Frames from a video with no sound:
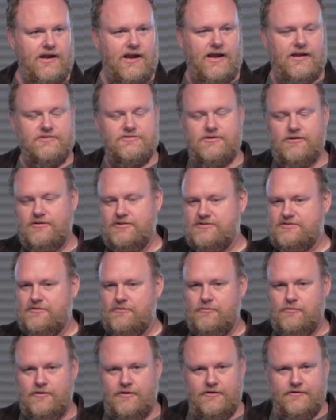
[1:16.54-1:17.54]
And so it's
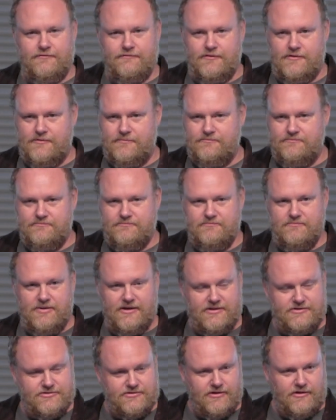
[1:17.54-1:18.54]
a wonderful
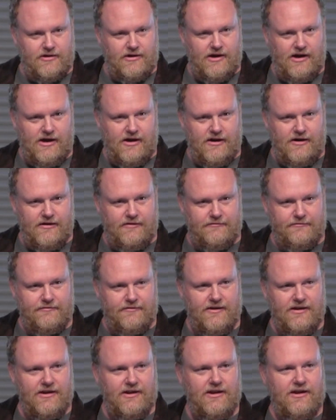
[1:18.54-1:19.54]
picture of
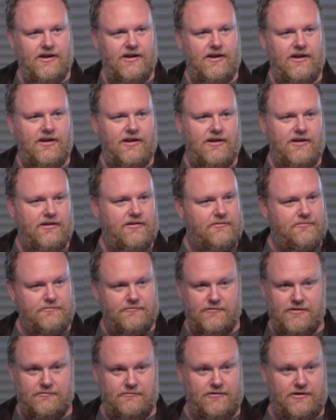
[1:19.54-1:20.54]

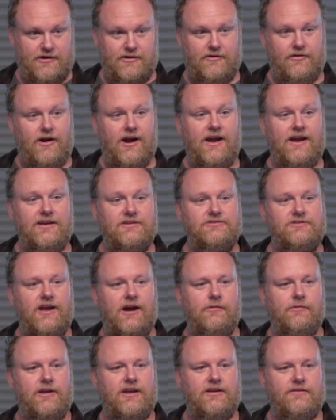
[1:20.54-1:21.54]
when we're in Christ,
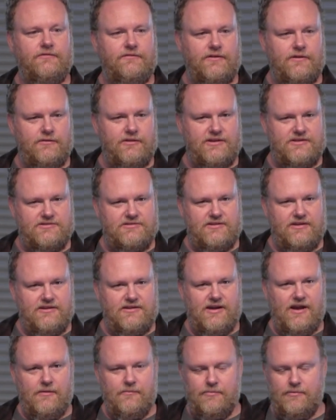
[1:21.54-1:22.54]
how we can view this, the
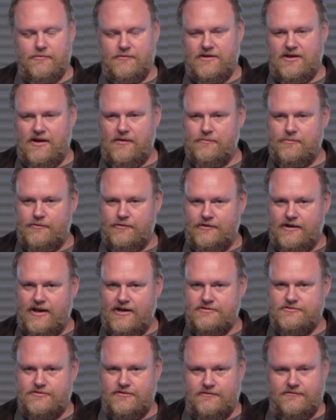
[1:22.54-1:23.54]
tempor temporal
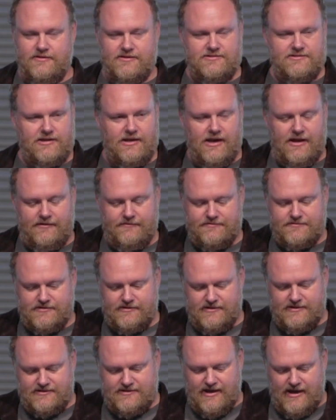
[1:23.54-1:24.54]
nature of this life,
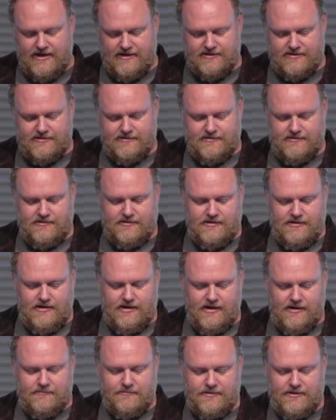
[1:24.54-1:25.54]
so the tent.
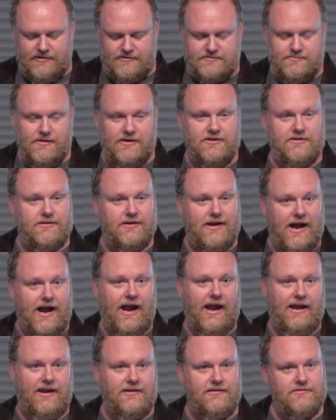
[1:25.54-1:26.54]
And Peter's about to
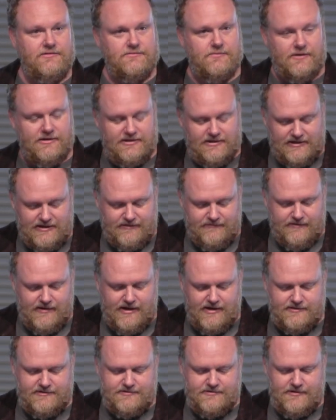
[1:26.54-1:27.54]
die. He's about to leave that.